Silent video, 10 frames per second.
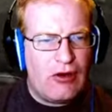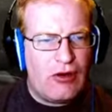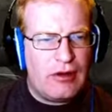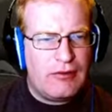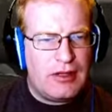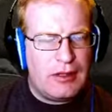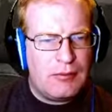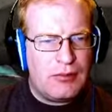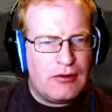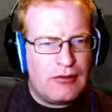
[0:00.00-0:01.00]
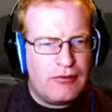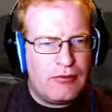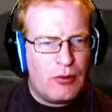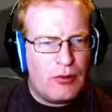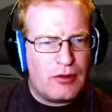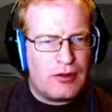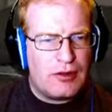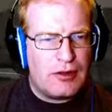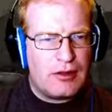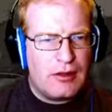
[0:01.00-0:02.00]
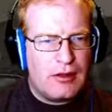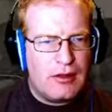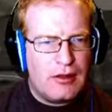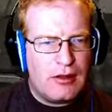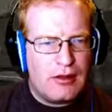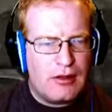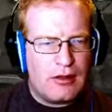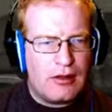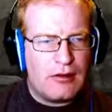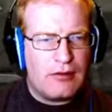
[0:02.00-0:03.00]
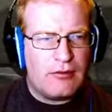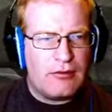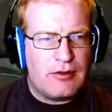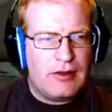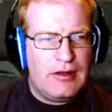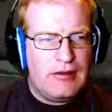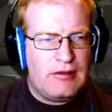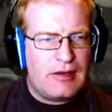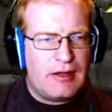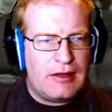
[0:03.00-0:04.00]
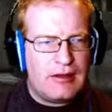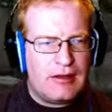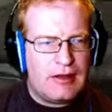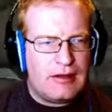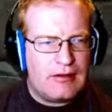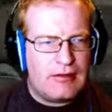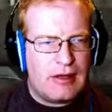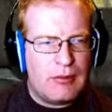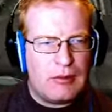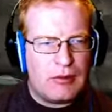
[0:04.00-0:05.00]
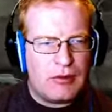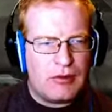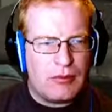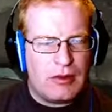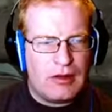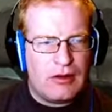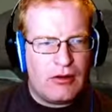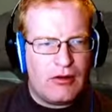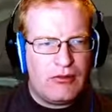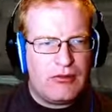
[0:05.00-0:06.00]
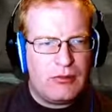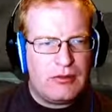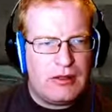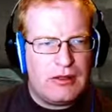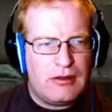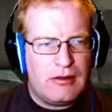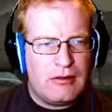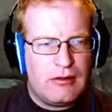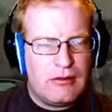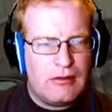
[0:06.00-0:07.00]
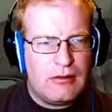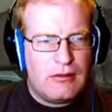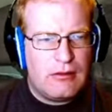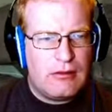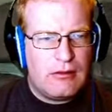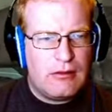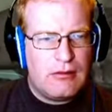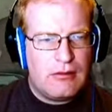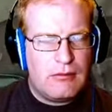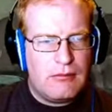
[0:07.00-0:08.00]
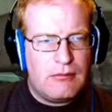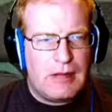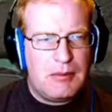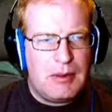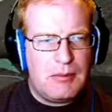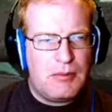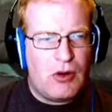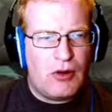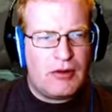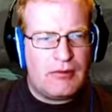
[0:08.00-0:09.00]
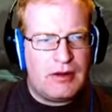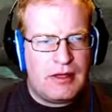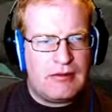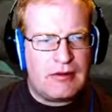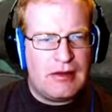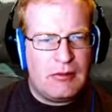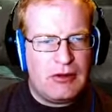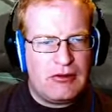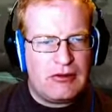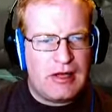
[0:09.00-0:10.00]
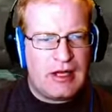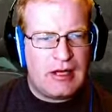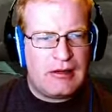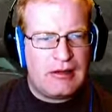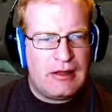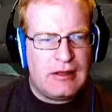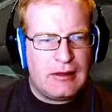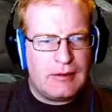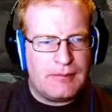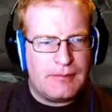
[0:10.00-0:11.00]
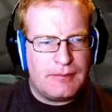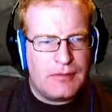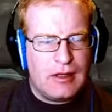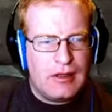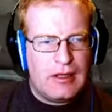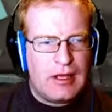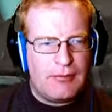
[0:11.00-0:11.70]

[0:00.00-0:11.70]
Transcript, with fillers: all of the inputs for uh, for these and these, and we were we also did maybe all of these, and I think we just had the um, yeah. I'm